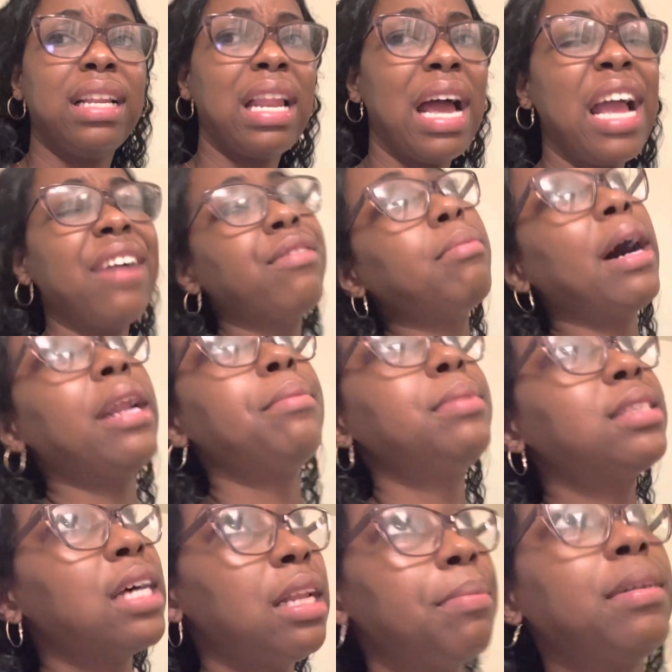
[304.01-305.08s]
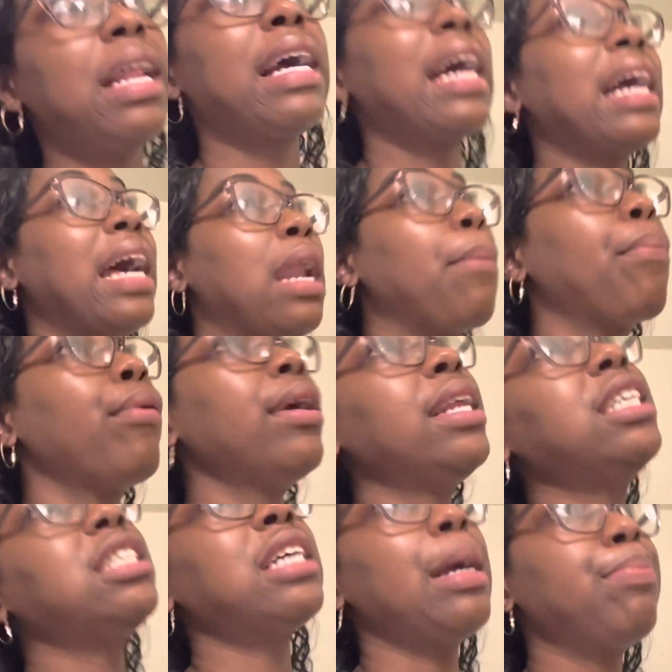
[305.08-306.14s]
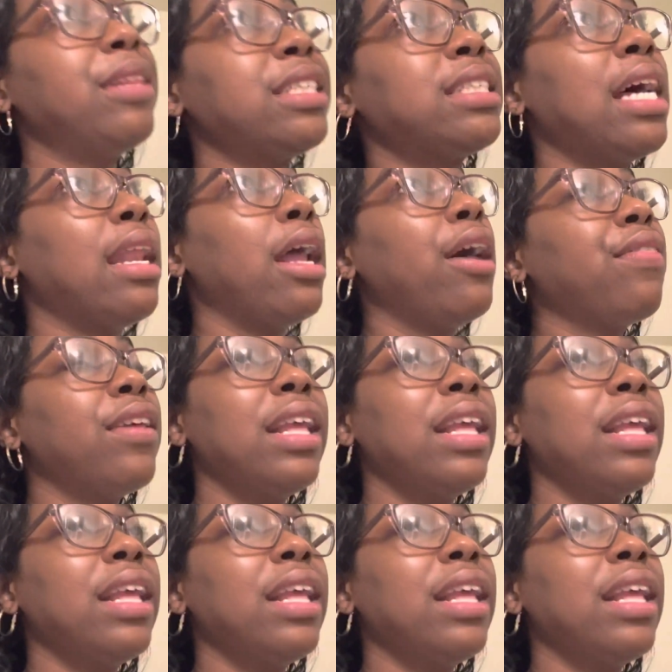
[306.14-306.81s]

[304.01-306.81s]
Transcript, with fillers: Like, everybody be telling me, like, I got a pretty shape, this, that, and other.